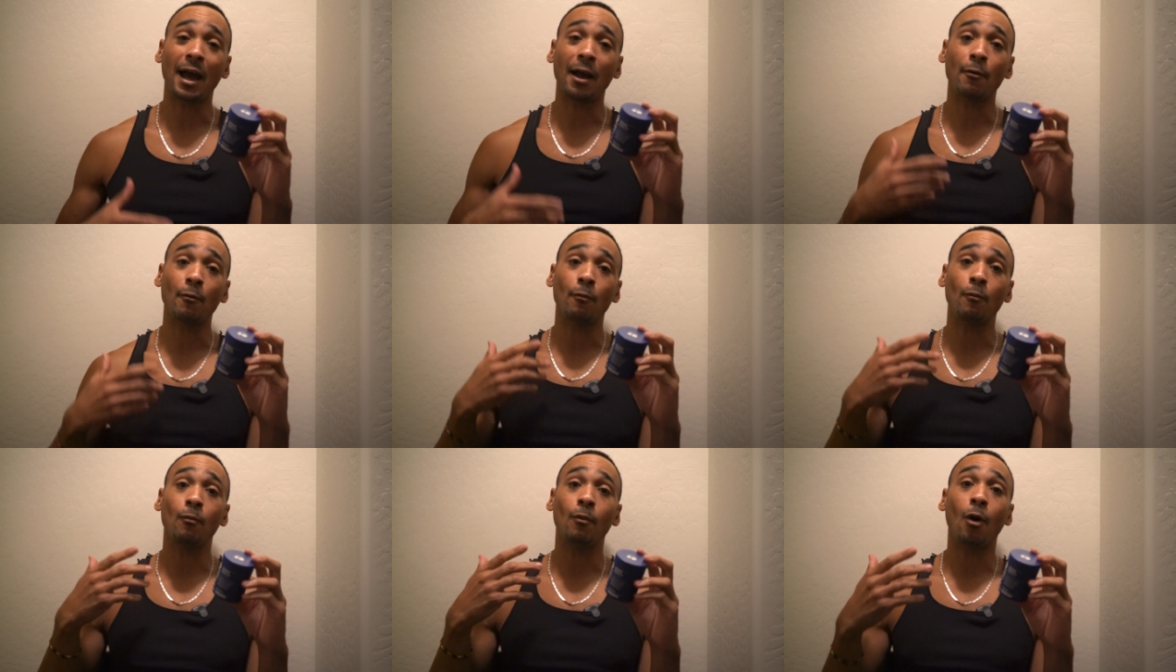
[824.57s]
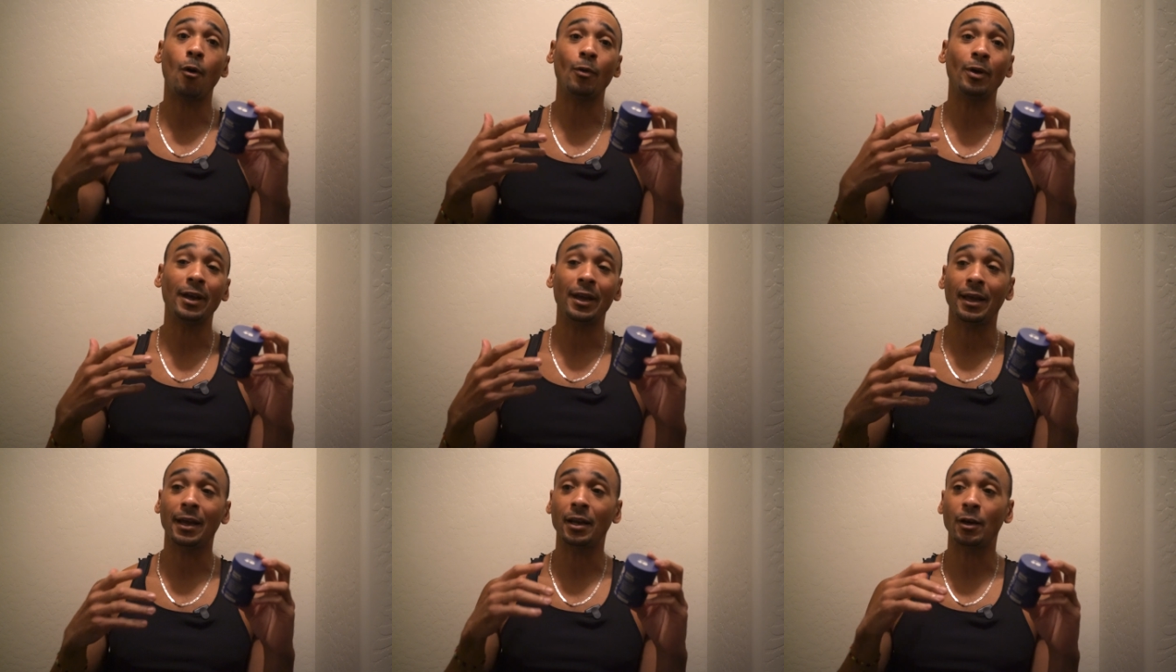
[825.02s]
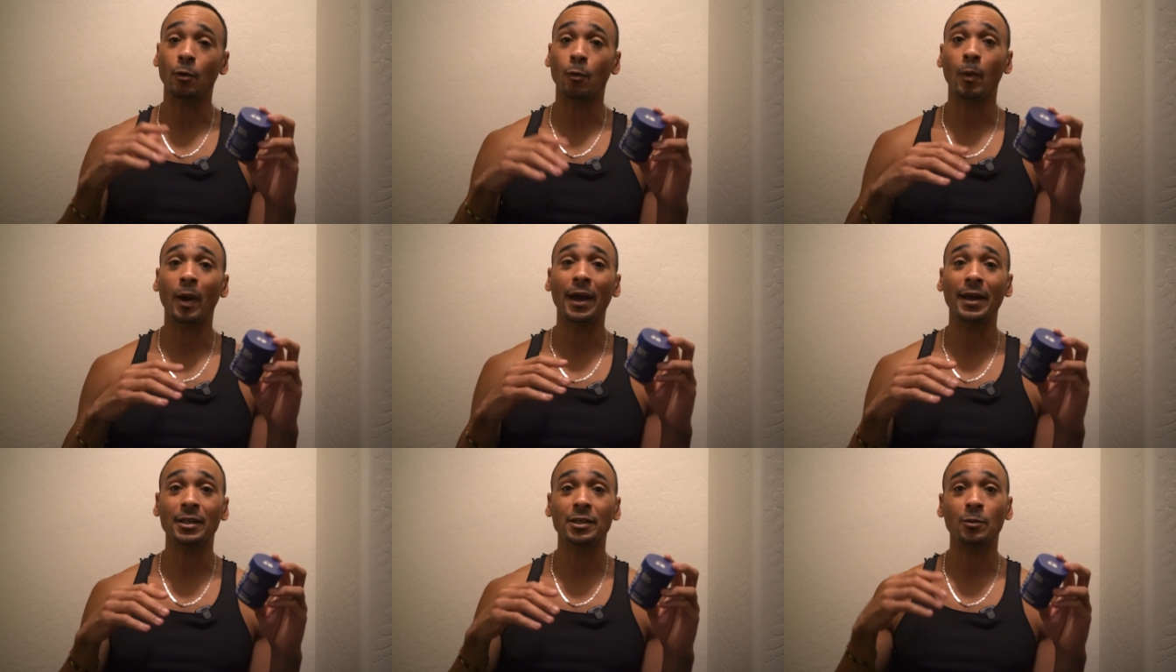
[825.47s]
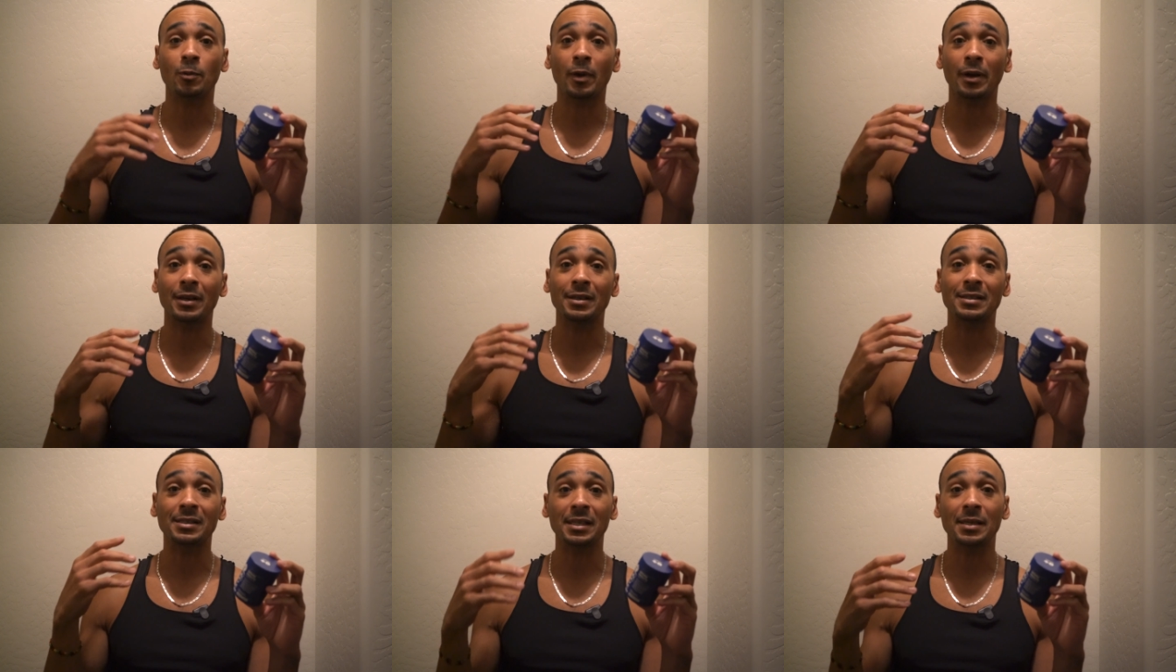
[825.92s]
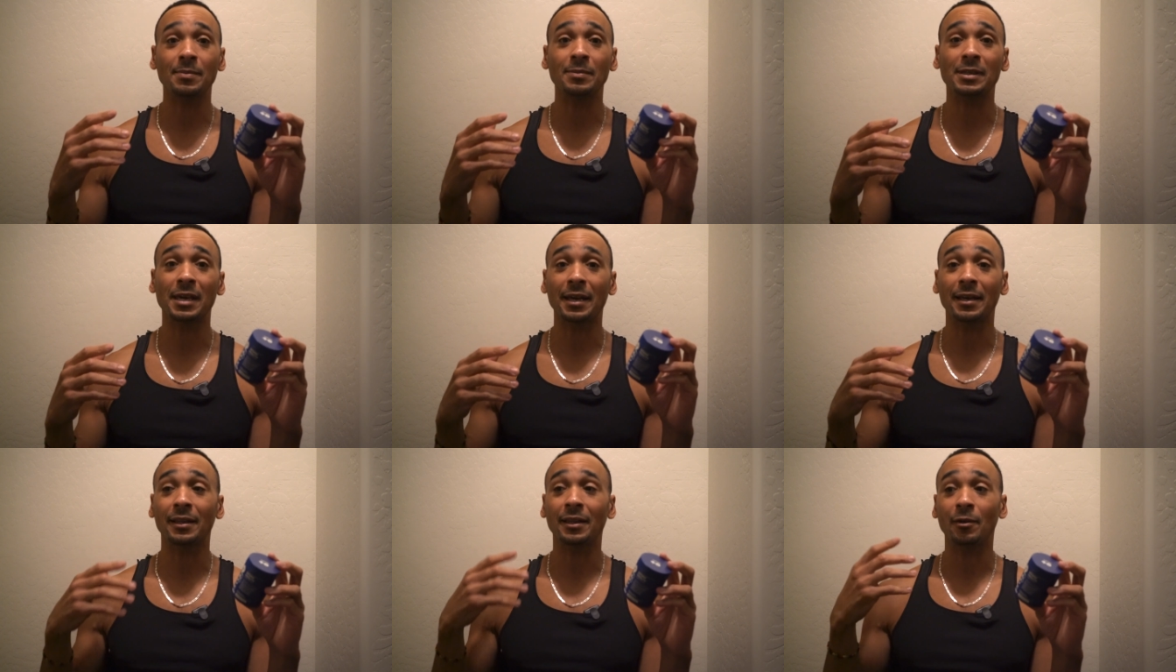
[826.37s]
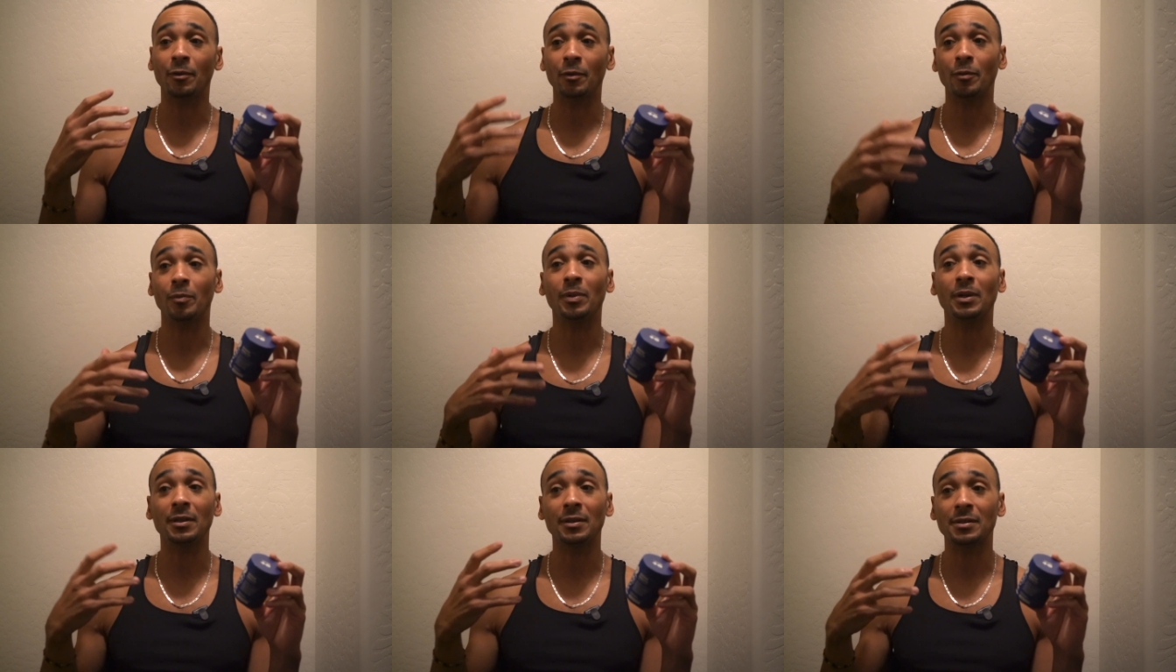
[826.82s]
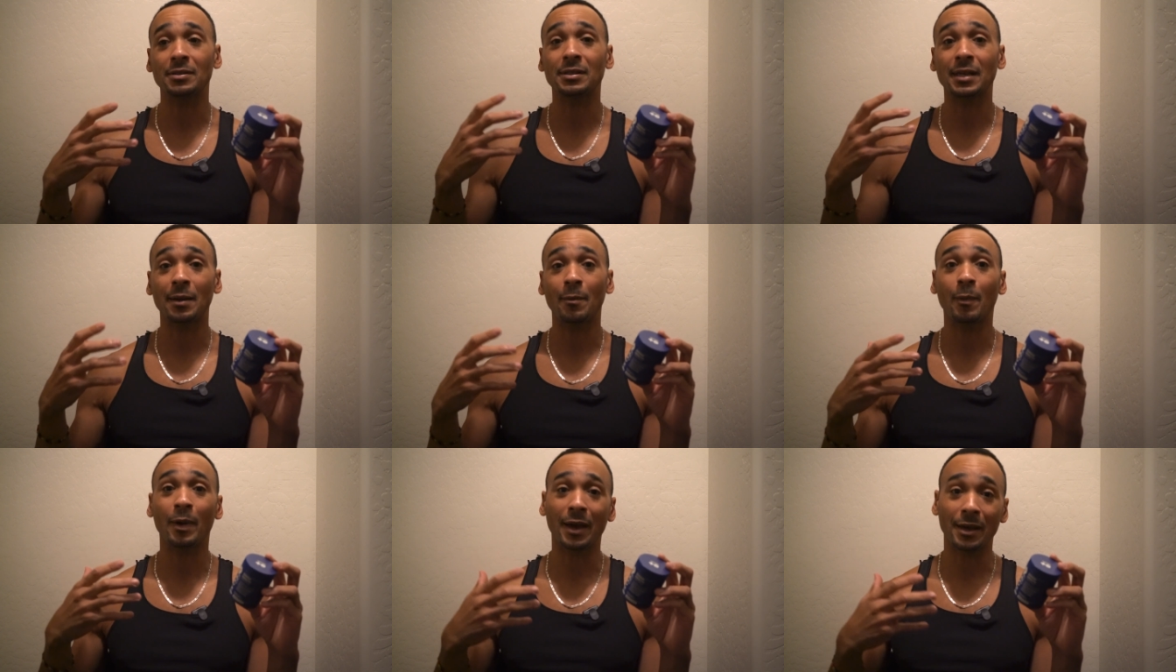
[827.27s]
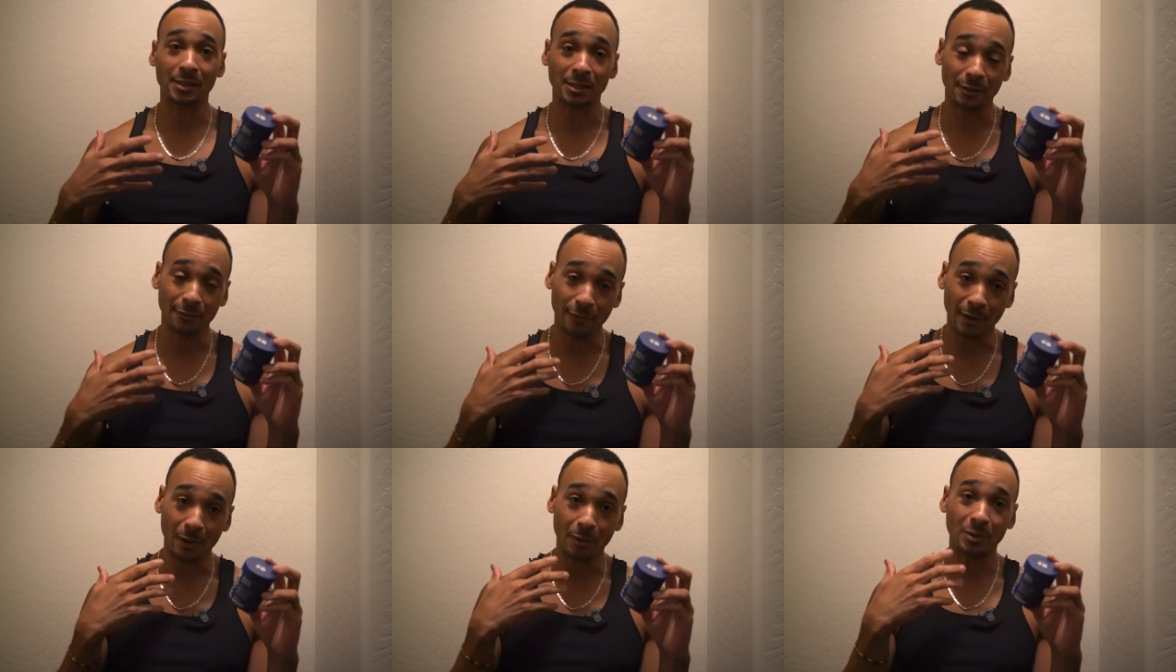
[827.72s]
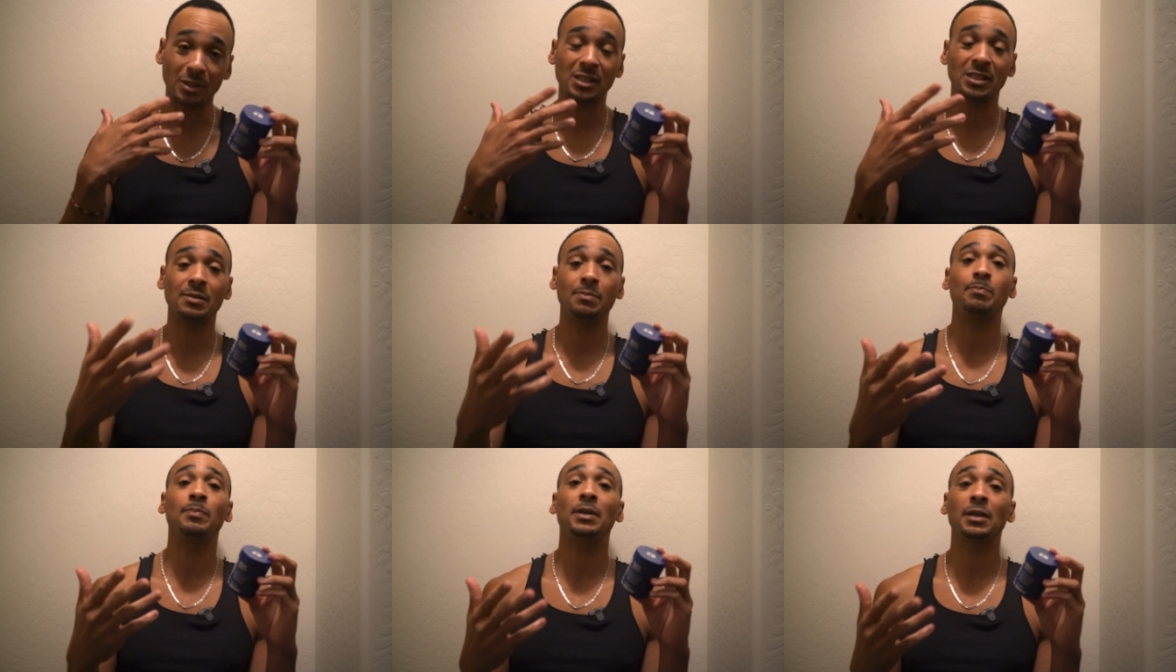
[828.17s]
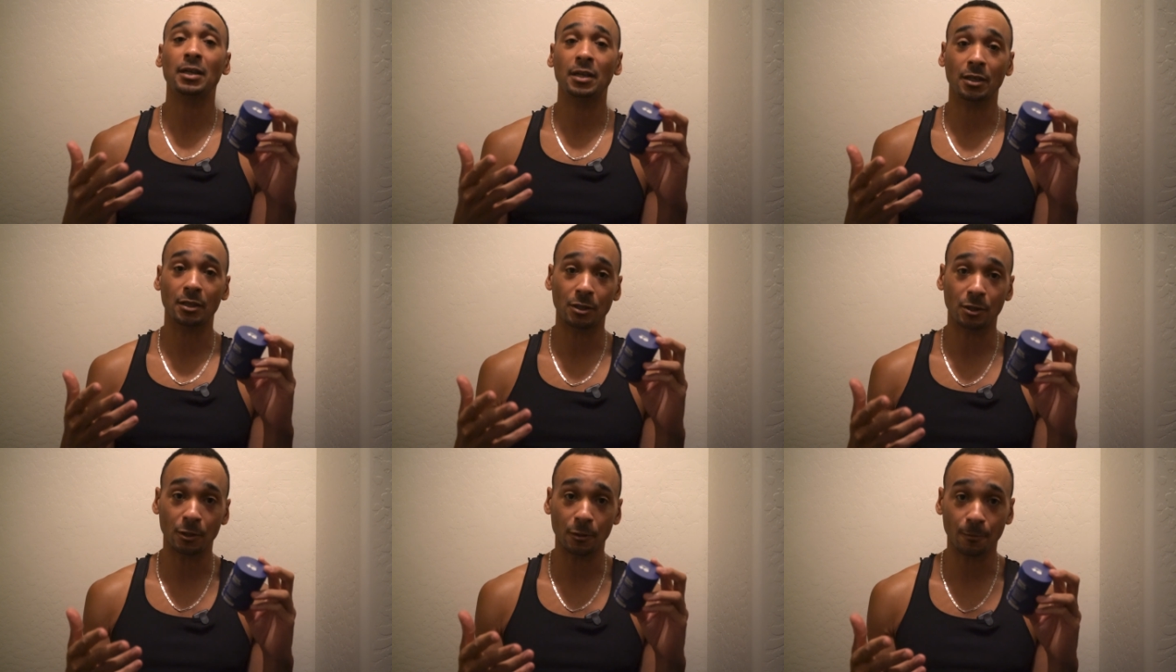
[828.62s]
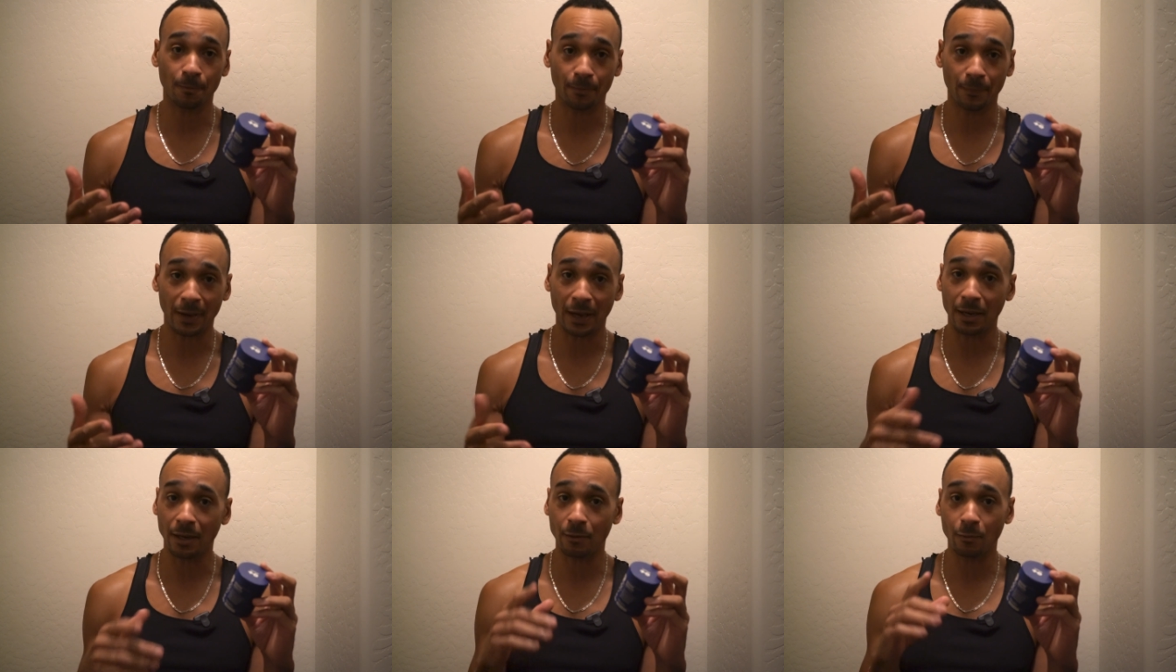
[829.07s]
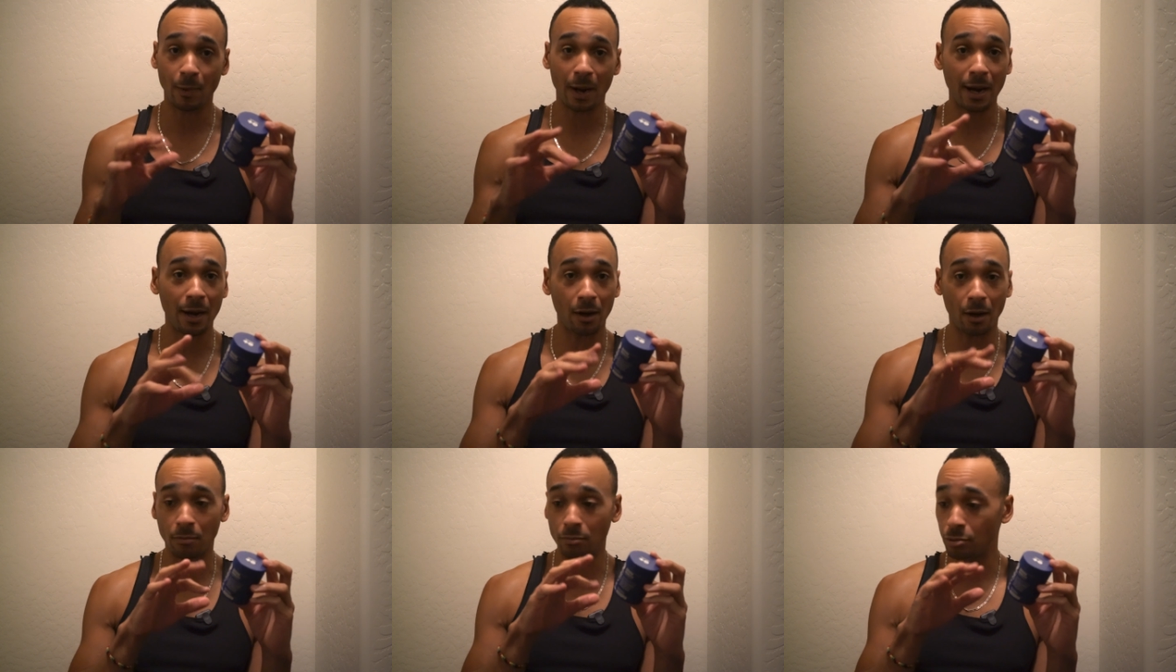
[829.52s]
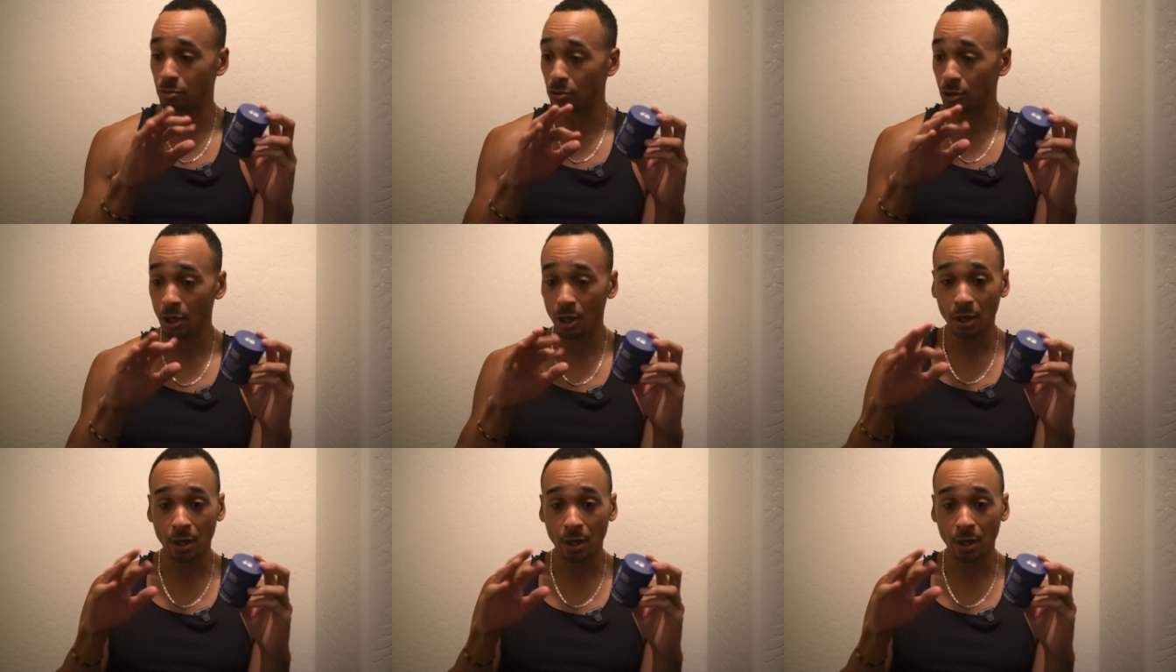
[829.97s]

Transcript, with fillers: I wrote it in a way to where it seems like it would be the same way as if I was speaking to you. I didn't write it